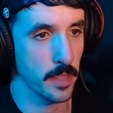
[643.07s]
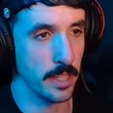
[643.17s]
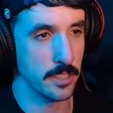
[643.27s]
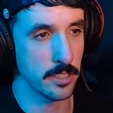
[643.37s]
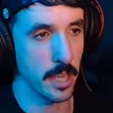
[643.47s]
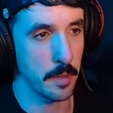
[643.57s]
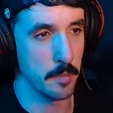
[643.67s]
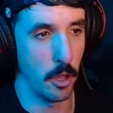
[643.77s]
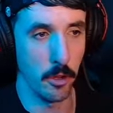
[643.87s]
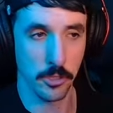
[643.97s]
is this like
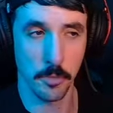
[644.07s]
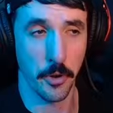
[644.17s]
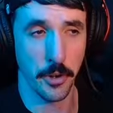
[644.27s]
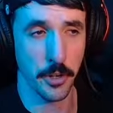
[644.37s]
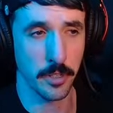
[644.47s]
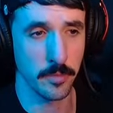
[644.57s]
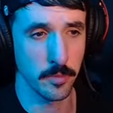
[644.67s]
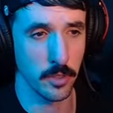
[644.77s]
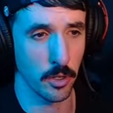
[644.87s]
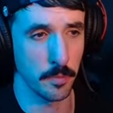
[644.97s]
post murder
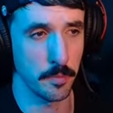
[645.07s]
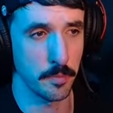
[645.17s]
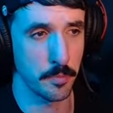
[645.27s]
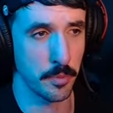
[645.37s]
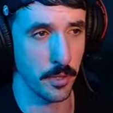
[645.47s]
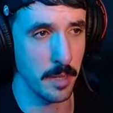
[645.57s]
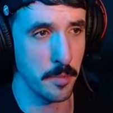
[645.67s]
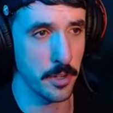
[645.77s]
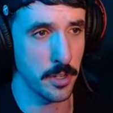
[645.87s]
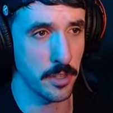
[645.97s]
or pre
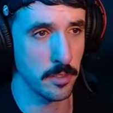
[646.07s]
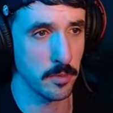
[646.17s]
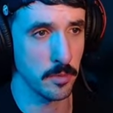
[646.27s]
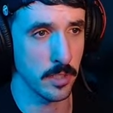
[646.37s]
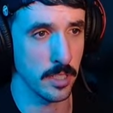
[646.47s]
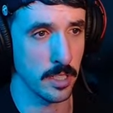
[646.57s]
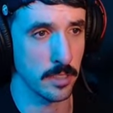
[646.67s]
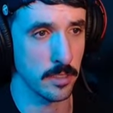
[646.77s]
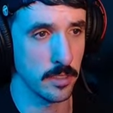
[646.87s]
murder? What is this?